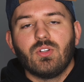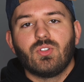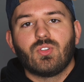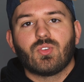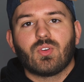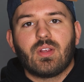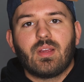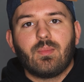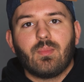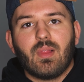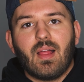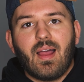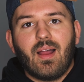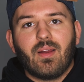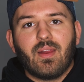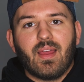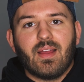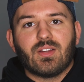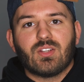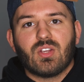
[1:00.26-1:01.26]

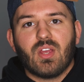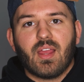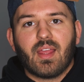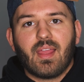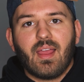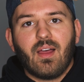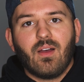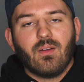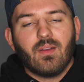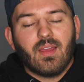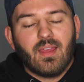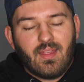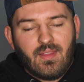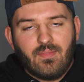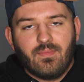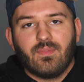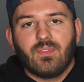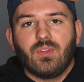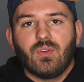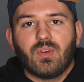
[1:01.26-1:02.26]
DREAMLOUD at checkout
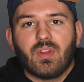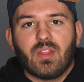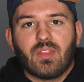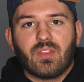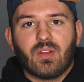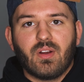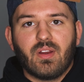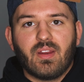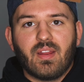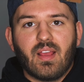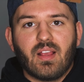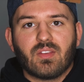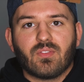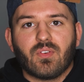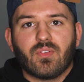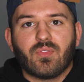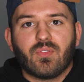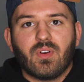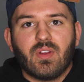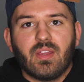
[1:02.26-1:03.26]
and you'll get 30 days
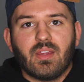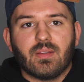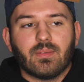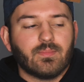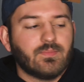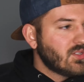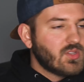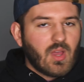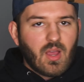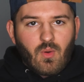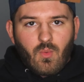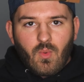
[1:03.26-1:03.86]
for free. So I